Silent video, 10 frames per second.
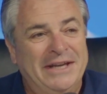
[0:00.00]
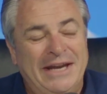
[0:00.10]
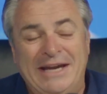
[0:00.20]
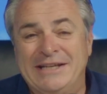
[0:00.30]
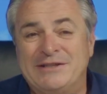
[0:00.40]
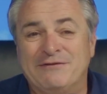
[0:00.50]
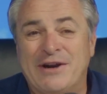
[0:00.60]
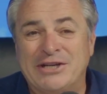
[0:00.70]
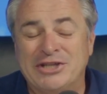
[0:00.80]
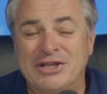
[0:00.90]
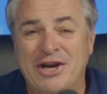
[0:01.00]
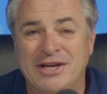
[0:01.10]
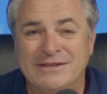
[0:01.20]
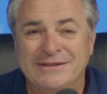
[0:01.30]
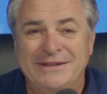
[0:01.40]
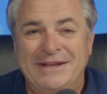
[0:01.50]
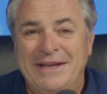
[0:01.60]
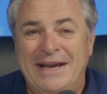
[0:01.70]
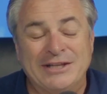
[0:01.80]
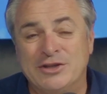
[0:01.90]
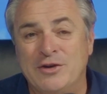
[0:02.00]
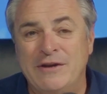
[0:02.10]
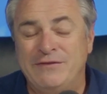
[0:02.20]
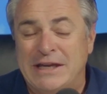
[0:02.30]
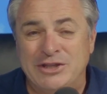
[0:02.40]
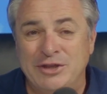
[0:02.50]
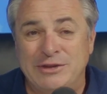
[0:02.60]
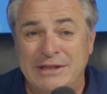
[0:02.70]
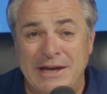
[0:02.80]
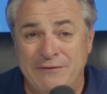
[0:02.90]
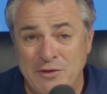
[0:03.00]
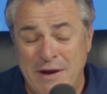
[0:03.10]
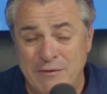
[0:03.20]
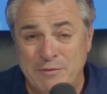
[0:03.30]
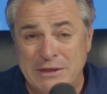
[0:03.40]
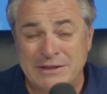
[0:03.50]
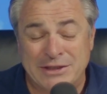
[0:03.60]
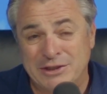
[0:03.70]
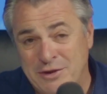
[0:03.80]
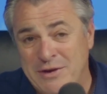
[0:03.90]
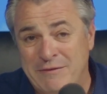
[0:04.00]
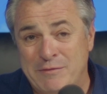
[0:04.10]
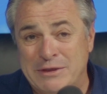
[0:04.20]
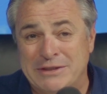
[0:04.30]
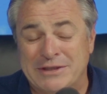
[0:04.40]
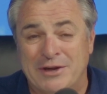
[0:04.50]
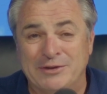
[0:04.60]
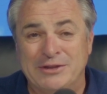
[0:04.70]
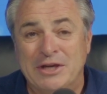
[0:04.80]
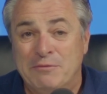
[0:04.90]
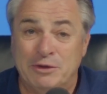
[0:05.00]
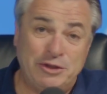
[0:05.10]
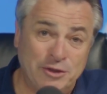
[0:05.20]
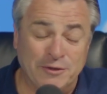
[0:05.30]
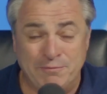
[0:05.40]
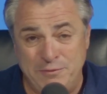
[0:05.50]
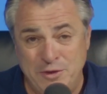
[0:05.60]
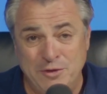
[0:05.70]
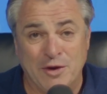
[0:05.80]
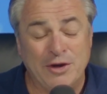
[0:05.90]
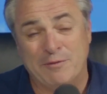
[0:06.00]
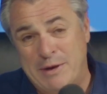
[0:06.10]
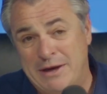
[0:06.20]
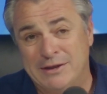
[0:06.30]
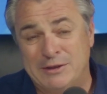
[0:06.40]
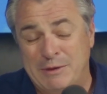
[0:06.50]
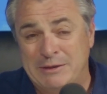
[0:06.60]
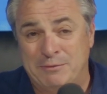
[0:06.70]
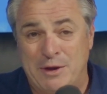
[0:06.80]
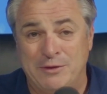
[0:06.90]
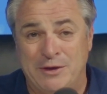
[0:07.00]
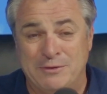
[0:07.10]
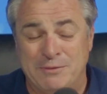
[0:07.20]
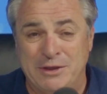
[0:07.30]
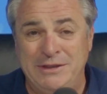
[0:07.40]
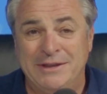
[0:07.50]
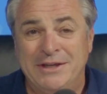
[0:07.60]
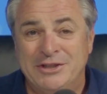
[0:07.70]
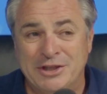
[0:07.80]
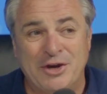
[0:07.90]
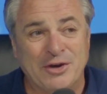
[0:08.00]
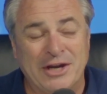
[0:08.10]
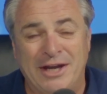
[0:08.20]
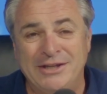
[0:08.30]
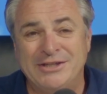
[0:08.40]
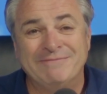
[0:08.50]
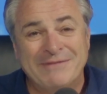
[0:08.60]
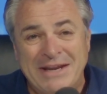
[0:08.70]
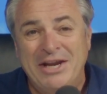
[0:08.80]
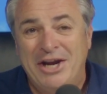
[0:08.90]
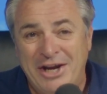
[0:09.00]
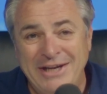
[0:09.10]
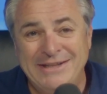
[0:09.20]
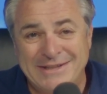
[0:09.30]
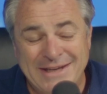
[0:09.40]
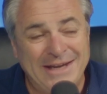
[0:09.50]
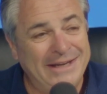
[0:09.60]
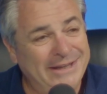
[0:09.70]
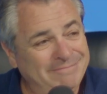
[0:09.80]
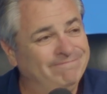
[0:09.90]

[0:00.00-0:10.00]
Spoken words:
And it's a fraction of the cost. And so if that's you today, if you have a business and don't have a business coach, but you or your parents spent a boatload of money to go to college, I'd say